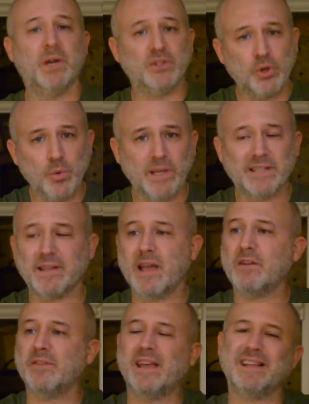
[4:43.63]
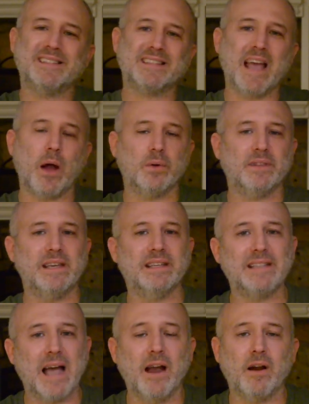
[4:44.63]
But 2 weeks later, they had scoured the
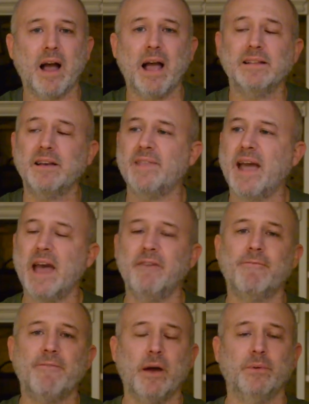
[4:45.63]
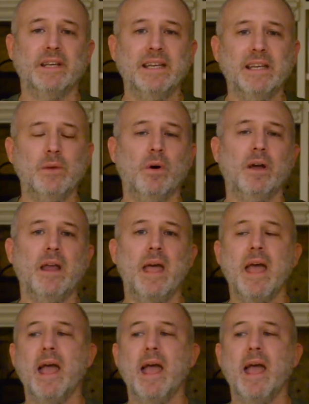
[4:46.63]
entire island. They hadn't found anyone,